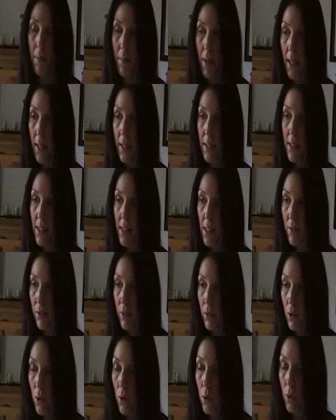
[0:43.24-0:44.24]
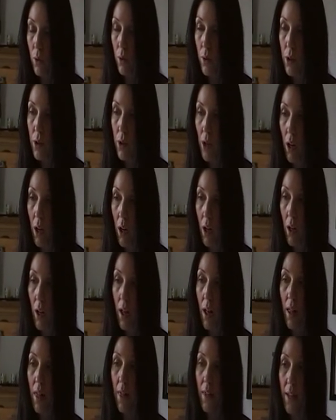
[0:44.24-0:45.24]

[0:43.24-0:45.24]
the main civil courts are